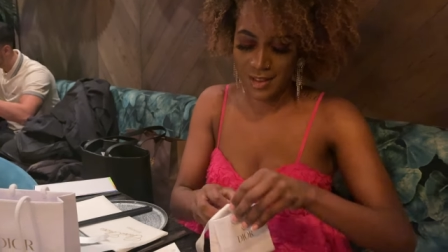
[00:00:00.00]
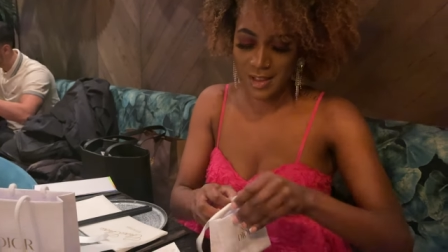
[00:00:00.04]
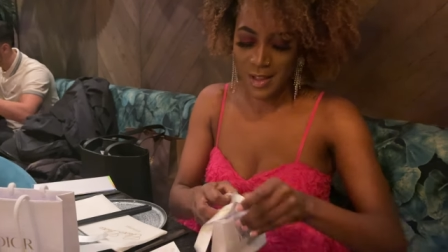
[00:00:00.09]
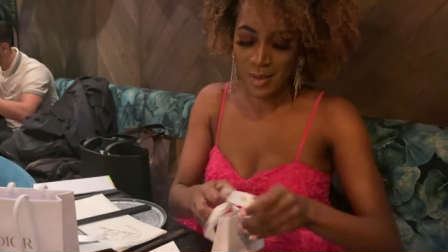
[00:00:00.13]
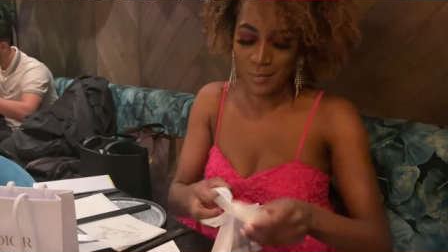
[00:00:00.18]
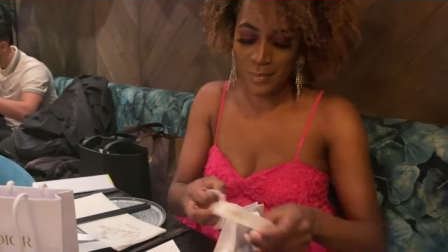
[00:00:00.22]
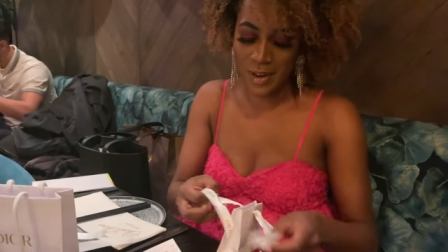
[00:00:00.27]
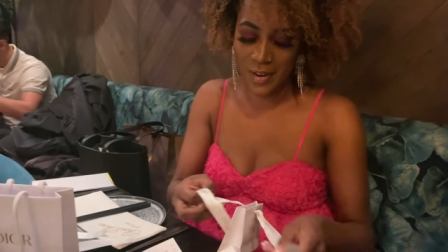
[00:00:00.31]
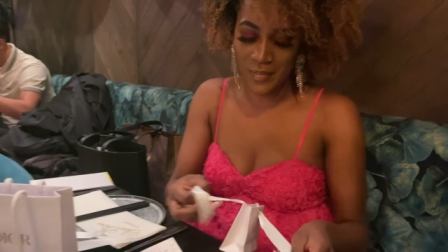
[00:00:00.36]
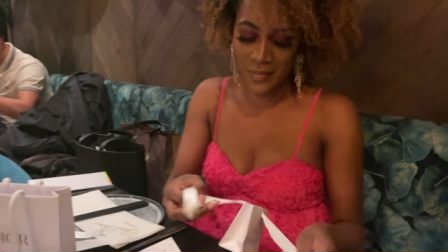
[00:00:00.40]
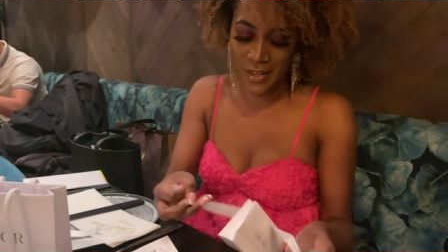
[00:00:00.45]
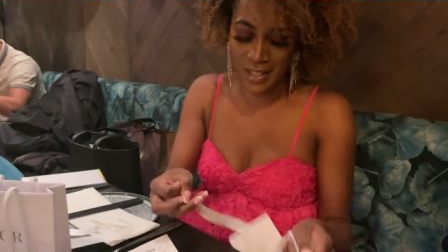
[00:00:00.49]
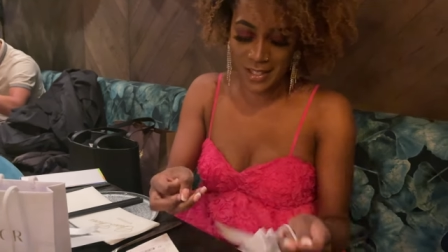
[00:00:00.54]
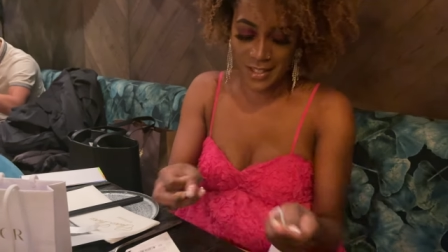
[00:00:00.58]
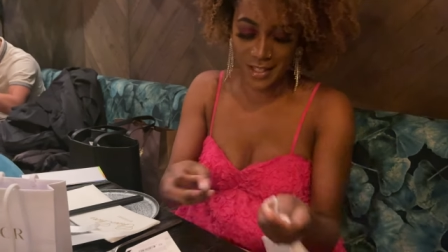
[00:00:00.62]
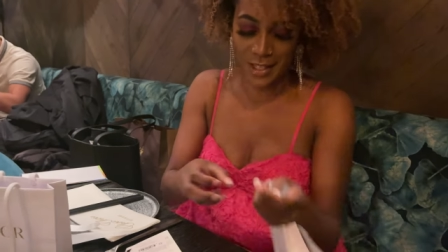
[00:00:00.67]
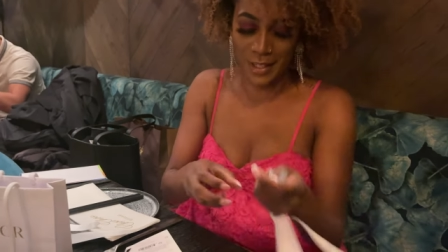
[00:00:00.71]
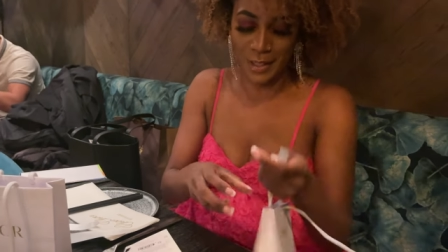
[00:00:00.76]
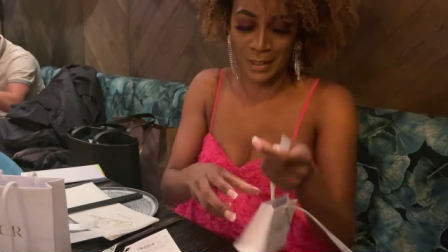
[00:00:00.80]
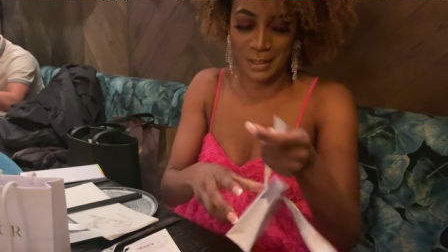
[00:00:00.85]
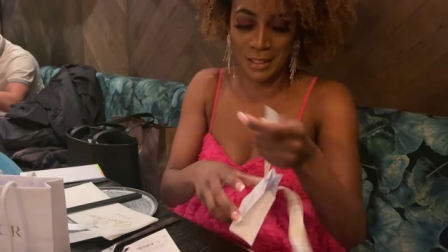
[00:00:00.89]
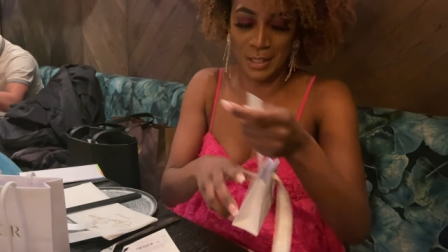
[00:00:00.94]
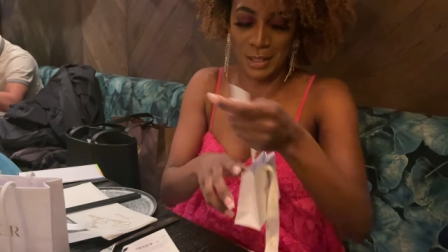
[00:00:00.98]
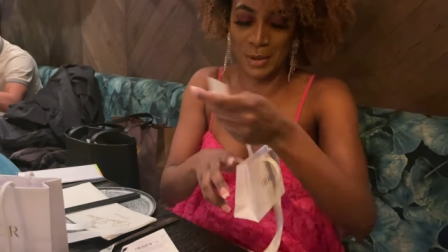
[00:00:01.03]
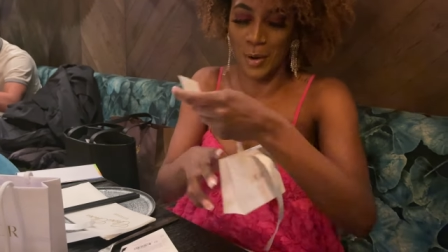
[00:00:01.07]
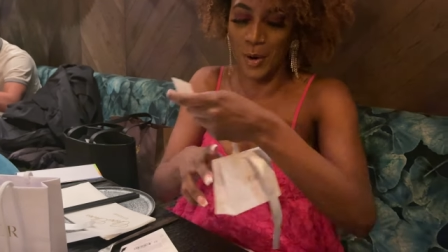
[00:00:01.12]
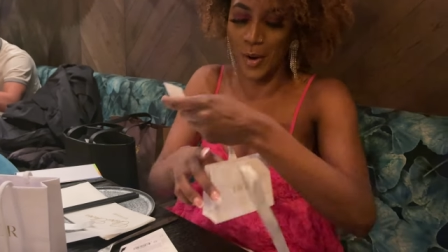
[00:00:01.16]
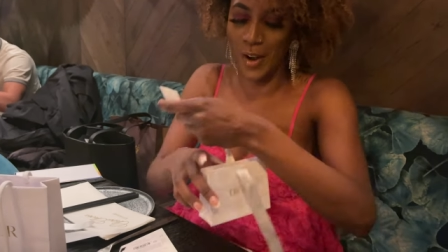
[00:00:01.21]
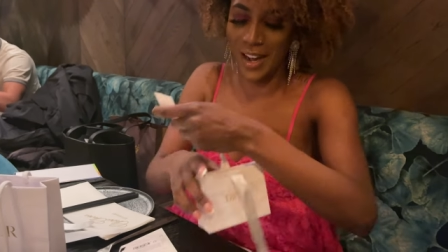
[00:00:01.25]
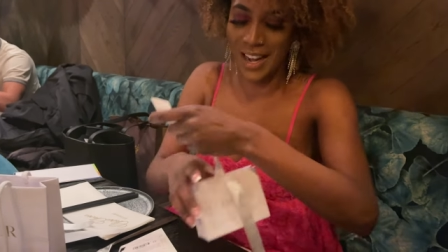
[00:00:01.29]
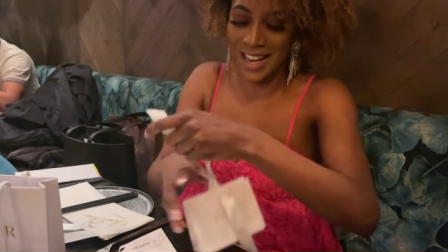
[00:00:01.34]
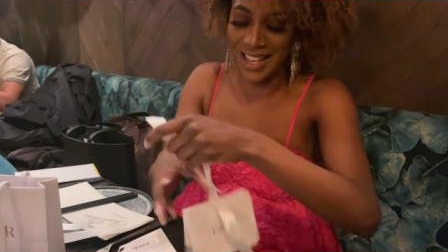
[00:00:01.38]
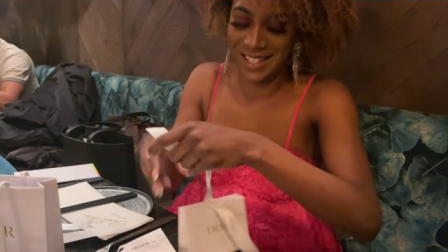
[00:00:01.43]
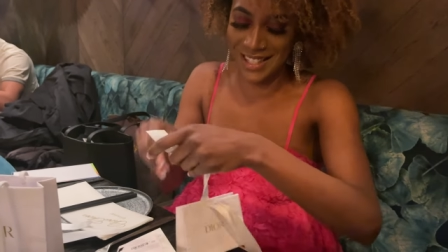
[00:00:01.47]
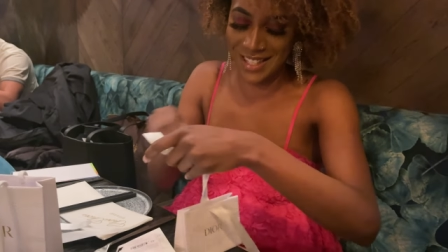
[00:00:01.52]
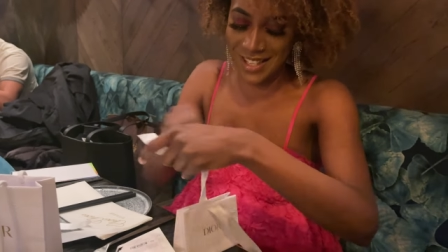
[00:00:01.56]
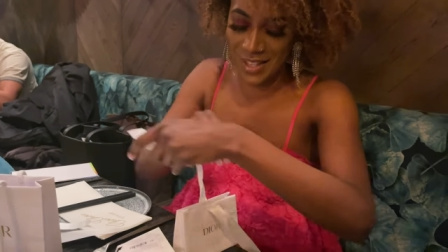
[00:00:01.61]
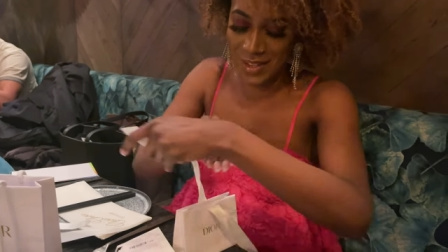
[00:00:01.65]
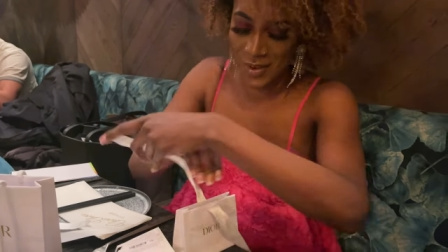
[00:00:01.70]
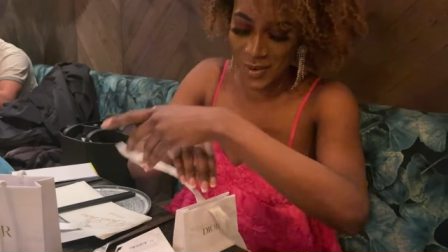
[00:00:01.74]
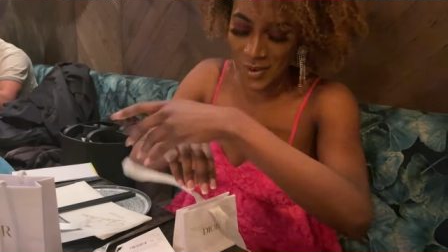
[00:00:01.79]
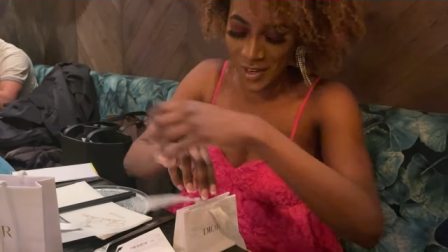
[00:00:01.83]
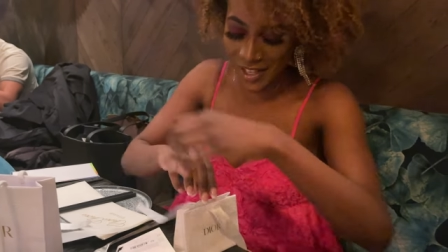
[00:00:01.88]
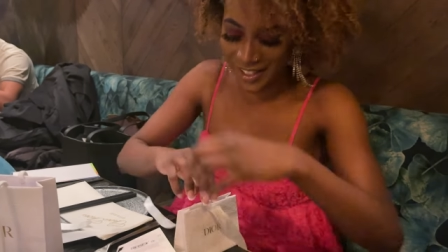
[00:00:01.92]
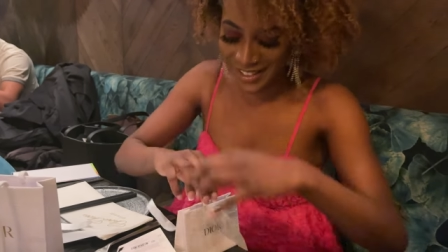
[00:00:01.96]
My first little Dior is in the
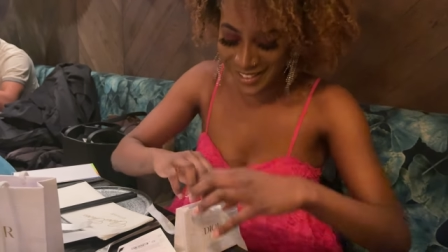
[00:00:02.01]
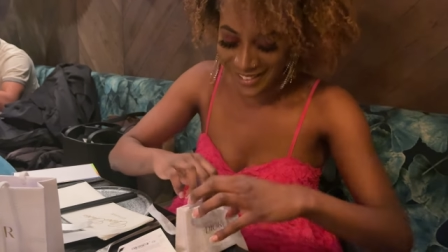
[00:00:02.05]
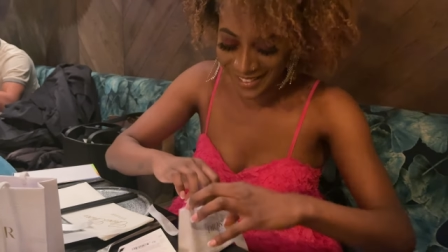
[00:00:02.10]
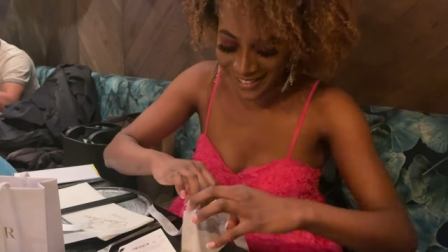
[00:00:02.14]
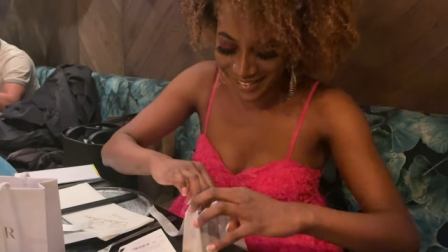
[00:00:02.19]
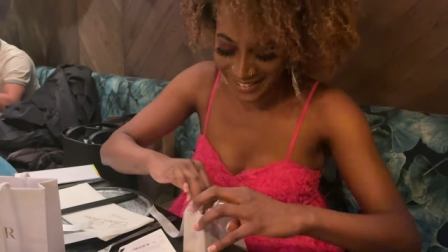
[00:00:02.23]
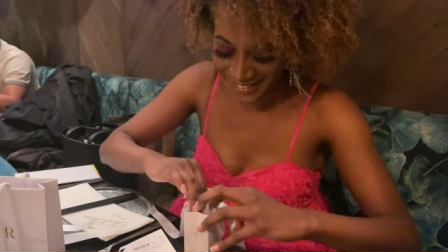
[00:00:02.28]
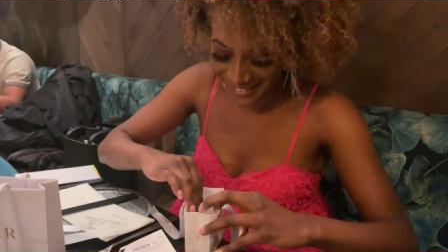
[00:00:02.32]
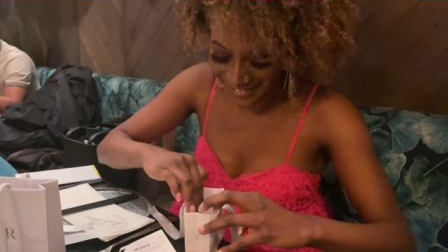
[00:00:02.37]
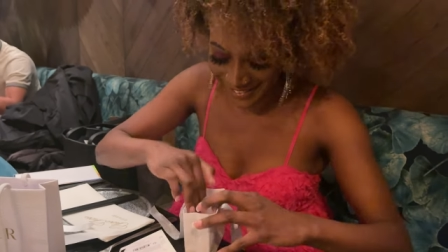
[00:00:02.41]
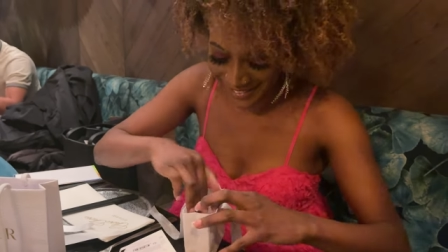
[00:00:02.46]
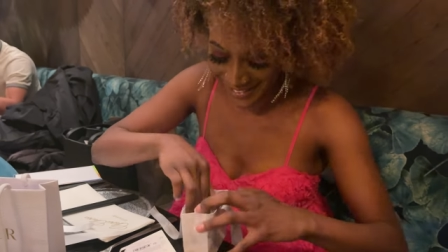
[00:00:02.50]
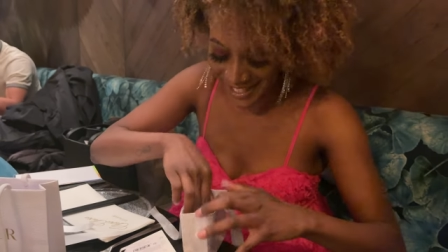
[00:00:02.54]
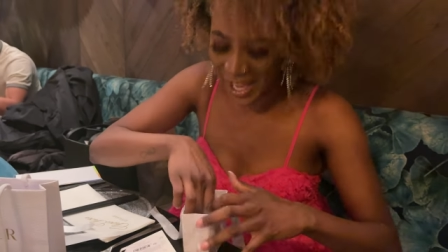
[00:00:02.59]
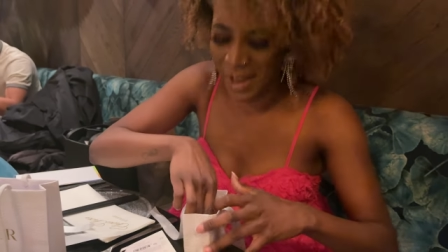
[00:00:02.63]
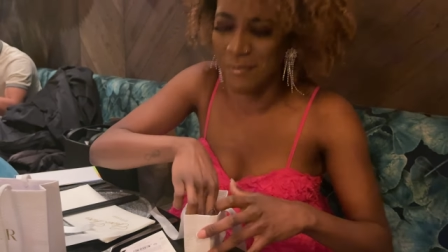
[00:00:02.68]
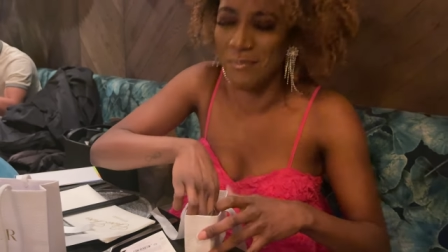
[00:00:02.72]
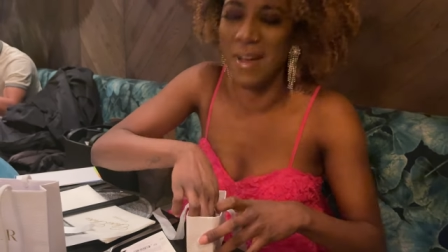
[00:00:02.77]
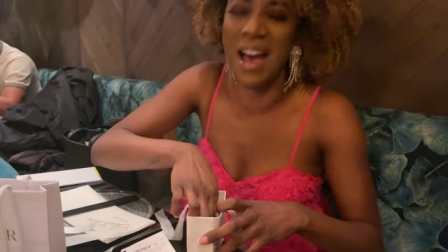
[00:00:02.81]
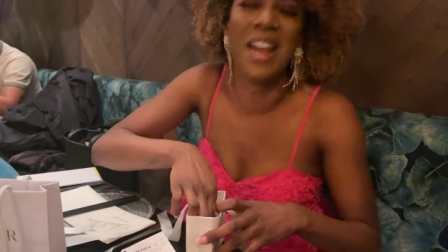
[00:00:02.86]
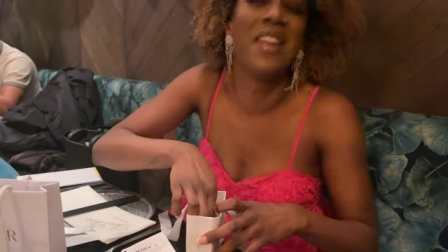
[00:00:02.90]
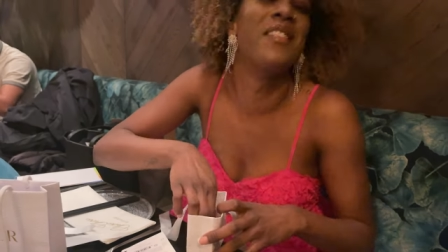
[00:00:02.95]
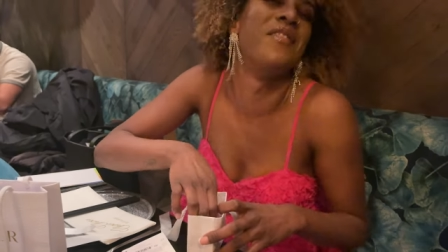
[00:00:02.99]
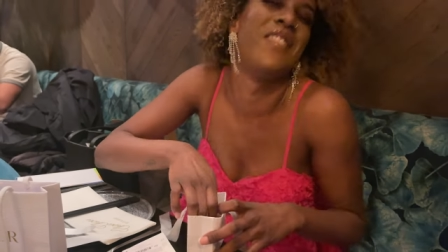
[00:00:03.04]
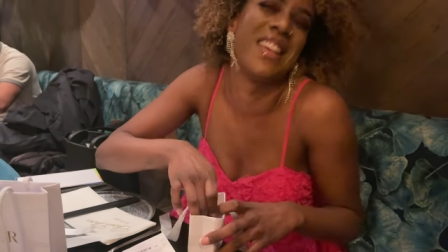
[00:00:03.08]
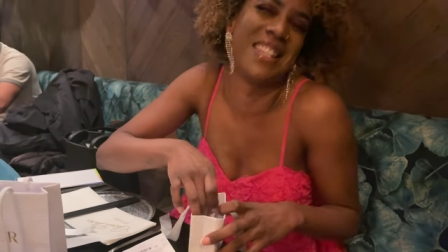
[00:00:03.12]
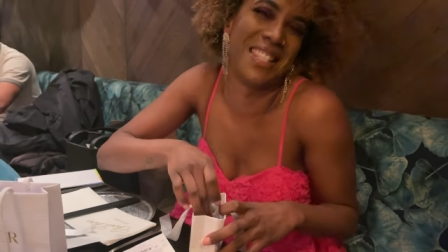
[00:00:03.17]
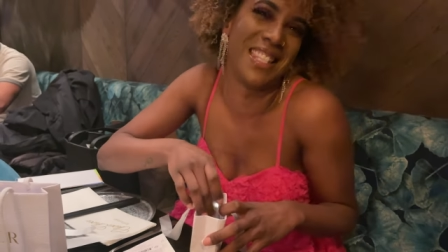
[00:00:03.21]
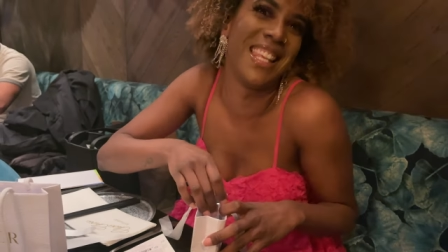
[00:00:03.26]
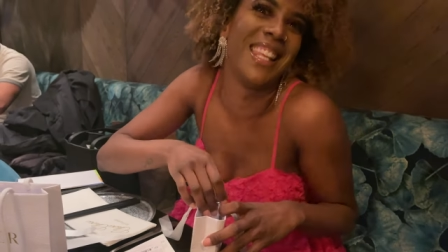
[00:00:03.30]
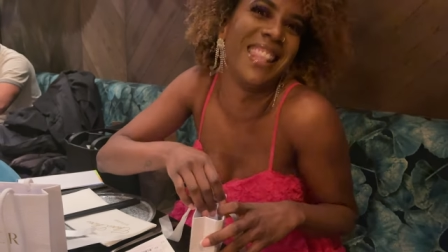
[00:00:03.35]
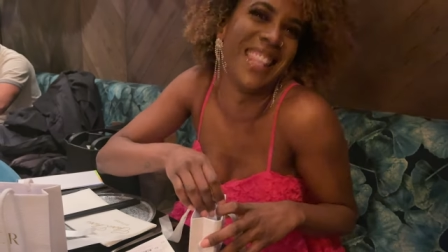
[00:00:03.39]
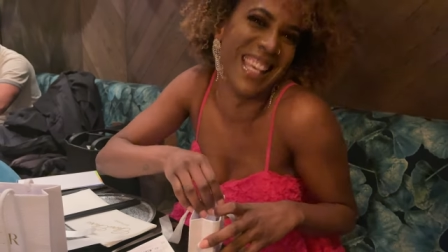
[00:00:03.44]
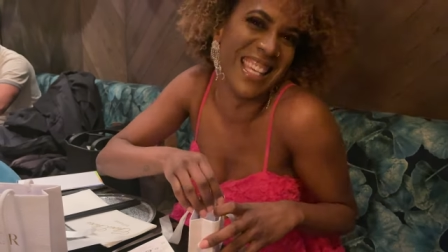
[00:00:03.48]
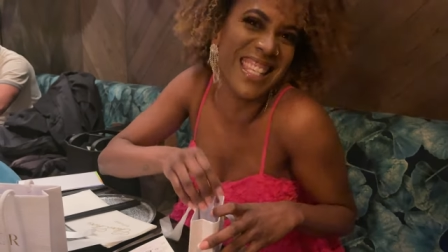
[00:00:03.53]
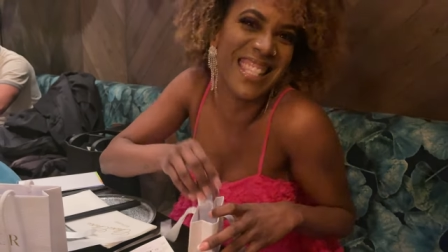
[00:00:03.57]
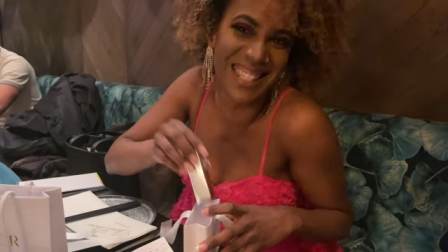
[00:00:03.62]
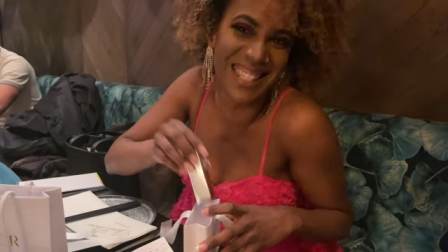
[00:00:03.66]
oil. I manifested this.